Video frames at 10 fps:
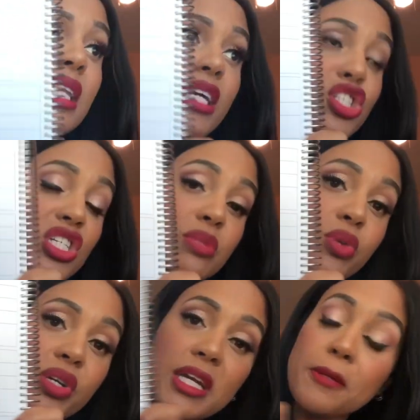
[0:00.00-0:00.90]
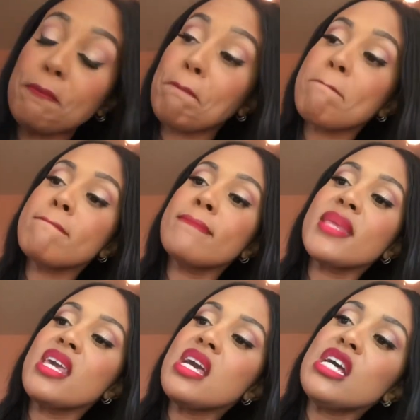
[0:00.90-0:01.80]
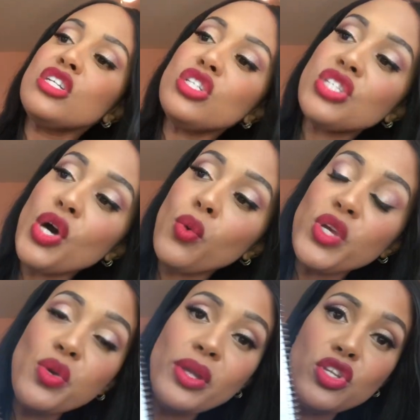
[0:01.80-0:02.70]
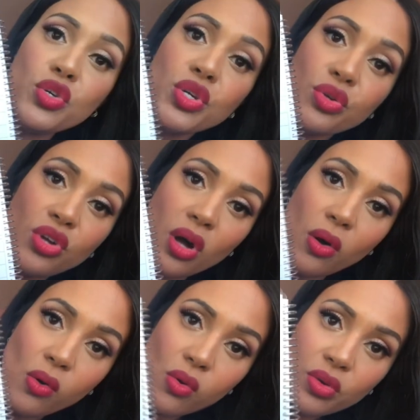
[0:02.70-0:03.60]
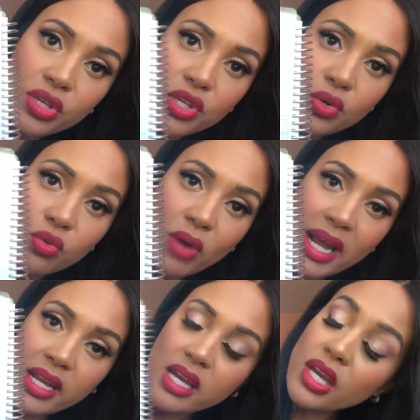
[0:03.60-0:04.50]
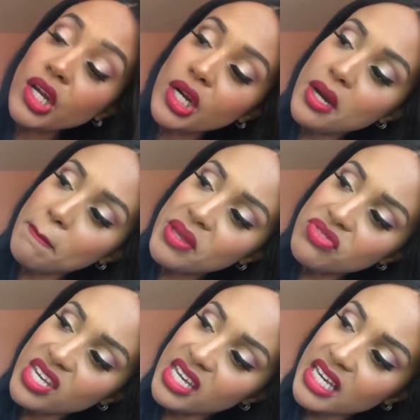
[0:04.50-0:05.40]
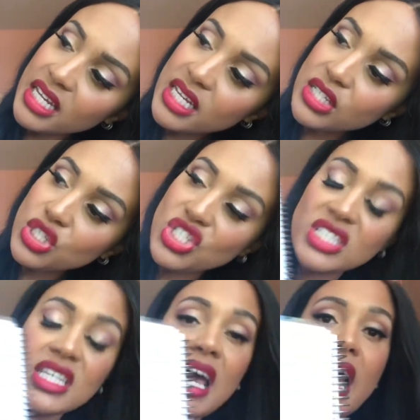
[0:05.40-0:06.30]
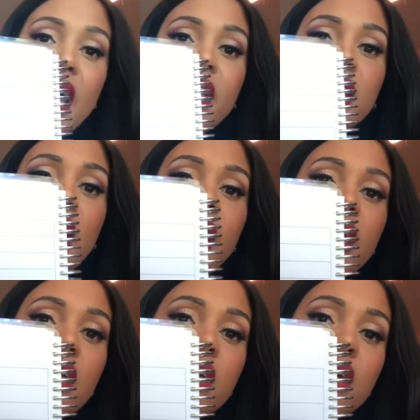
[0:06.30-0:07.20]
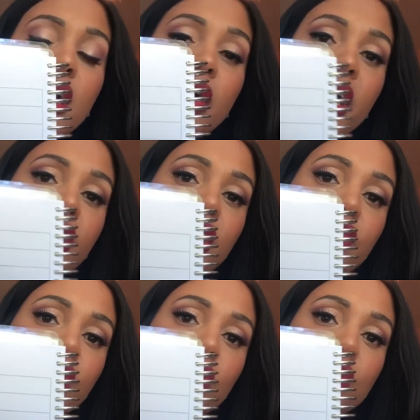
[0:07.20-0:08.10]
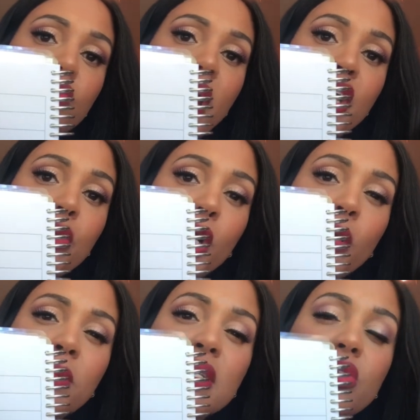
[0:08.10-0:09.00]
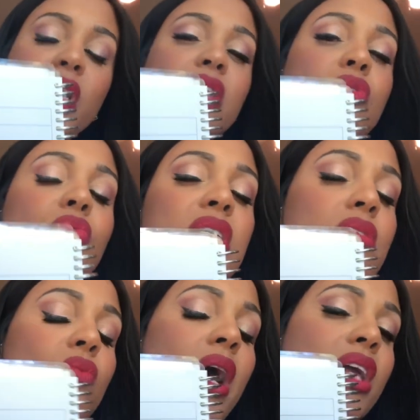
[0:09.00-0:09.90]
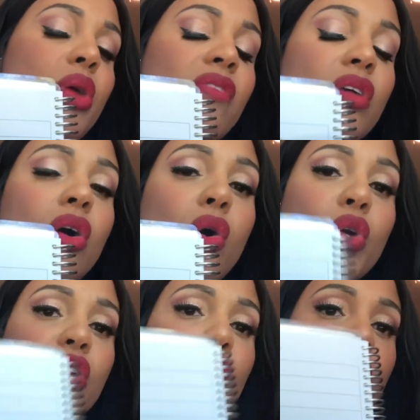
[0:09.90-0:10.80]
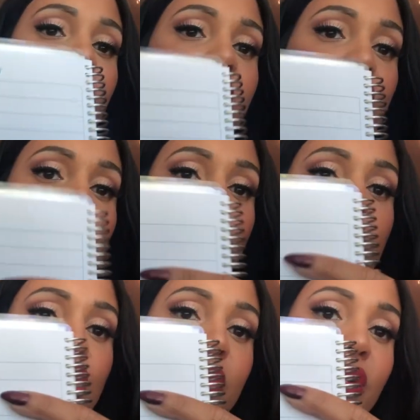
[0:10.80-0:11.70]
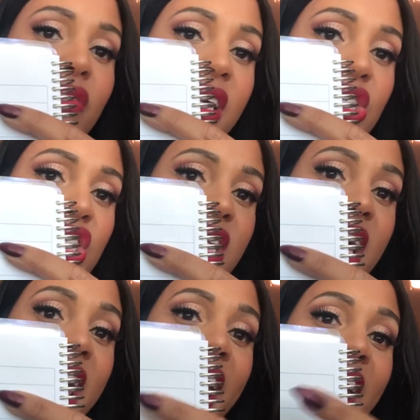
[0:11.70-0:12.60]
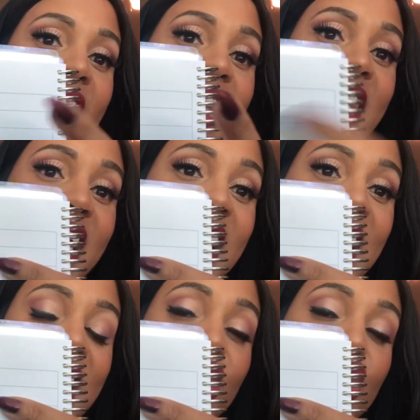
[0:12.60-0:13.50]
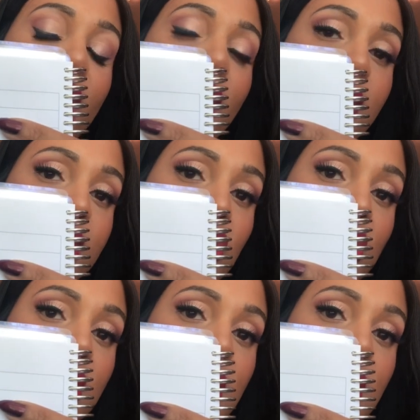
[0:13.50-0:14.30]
Like she's brilliant. So when you do your goal, you'll write it here, but then she's got like an area for you to write your purpose, or like the reason why you have the goal, your motivation, what's your motivation, and then any challenges.